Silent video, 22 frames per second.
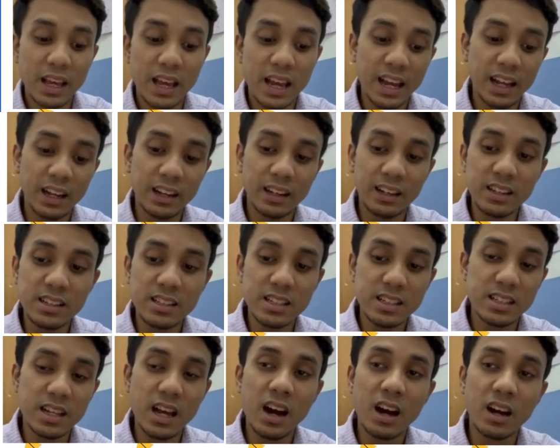And
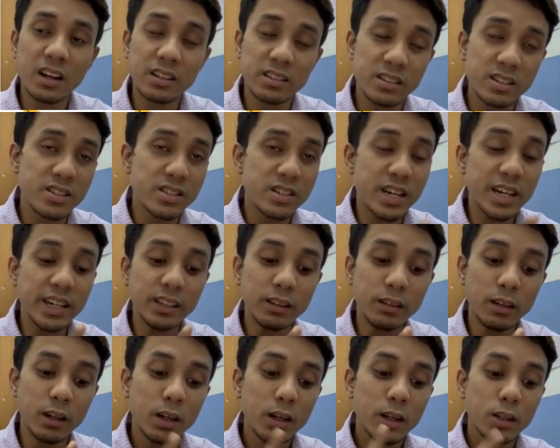these are designed
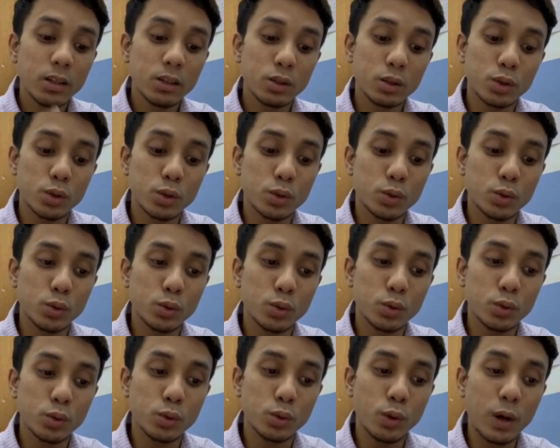
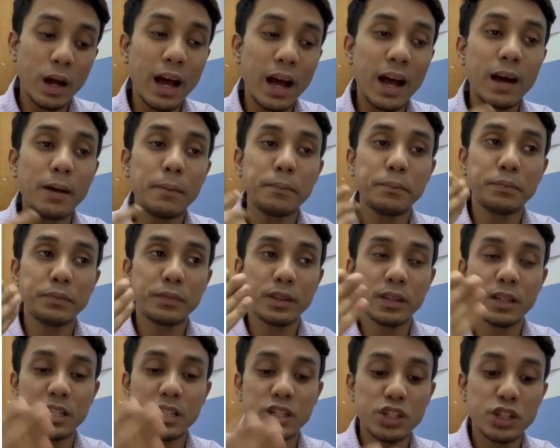to
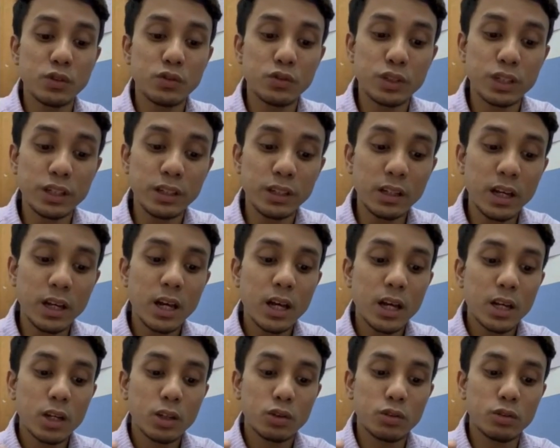help the children
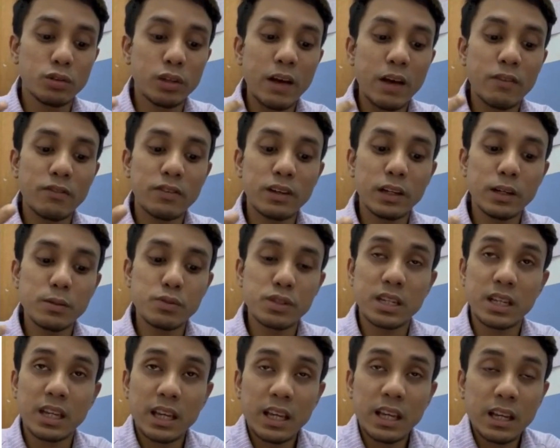to develop
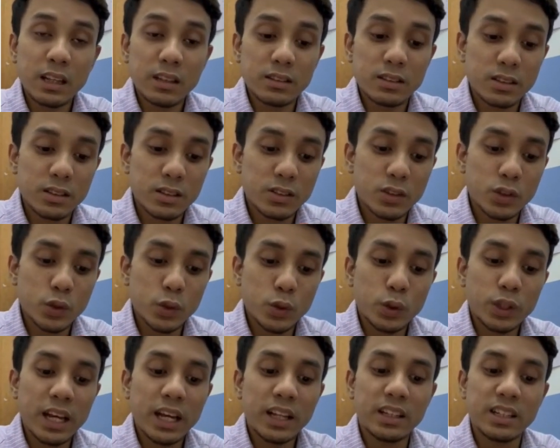skills so
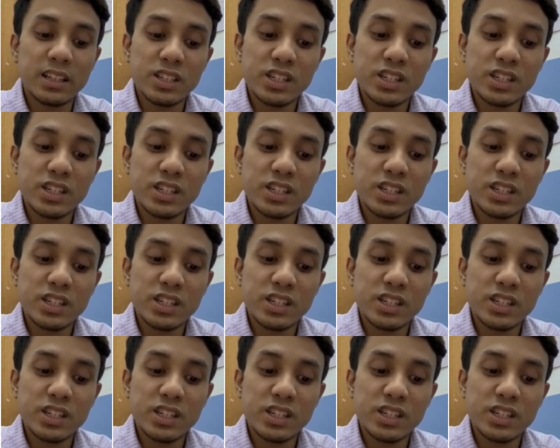that the